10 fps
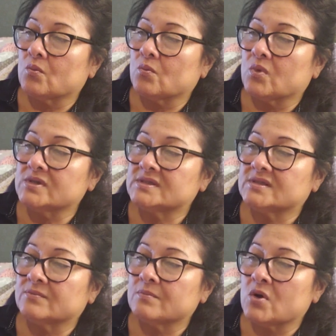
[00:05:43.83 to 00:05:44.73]
was
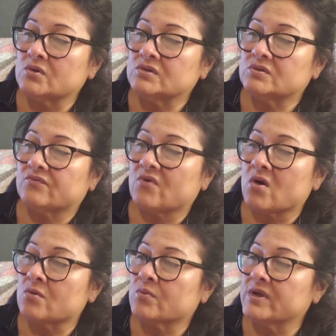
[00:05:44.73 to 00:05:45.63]
the most
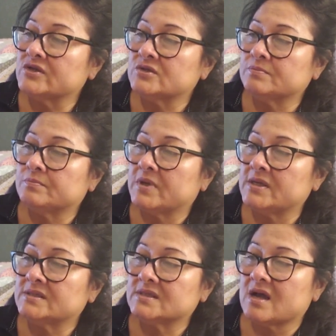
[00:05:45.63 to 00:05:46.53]
far-reaching
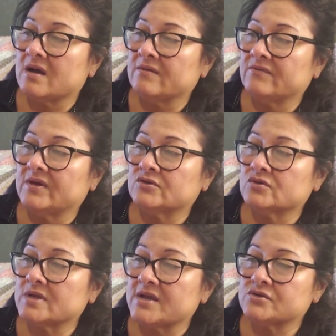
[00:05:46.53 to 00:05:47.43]
piece of
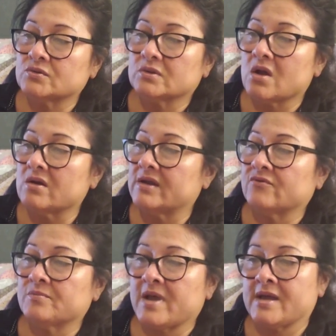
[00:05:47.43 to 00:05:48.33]
international law
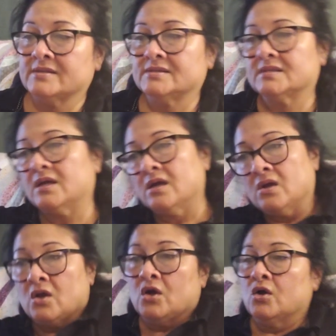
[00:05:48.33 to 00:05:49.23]
ever passed.
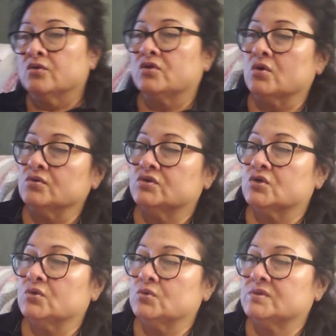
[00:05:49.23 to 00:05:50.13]
Those
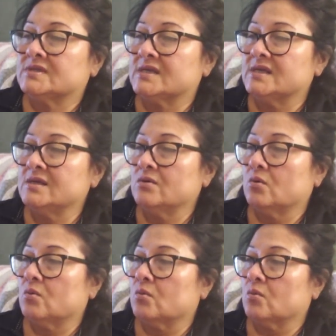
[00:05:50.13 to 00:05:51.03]
who see
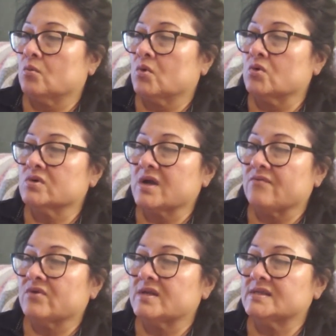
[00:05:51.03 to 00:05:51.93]
world
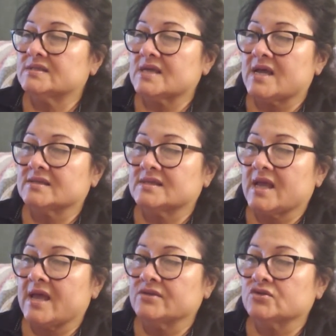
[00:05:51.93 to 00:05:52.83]
governance as
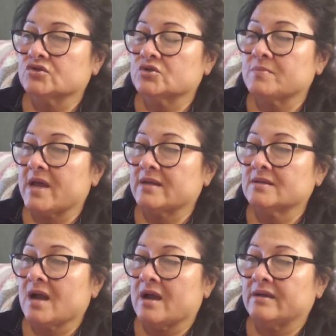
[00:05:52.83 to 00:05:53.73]
the answer to
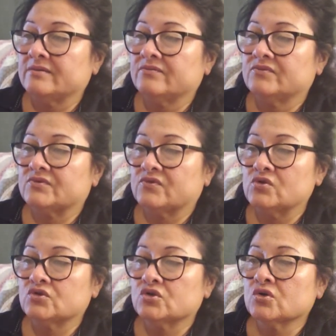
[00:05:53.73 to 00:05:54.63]
mankind's
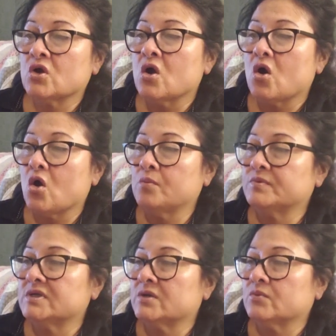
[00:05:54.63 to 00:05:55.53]
future
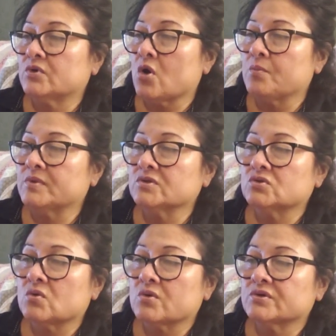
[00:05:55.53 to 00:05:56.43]
hoped it would open the
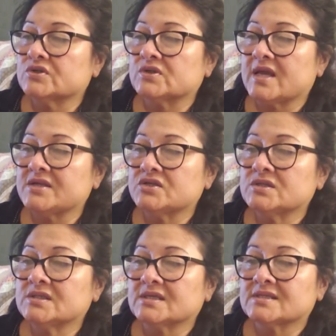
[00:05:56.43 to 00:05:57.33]
door to
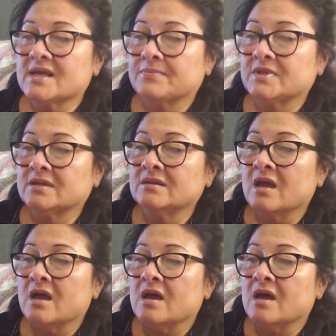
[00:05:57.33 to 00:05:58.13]
nations accepting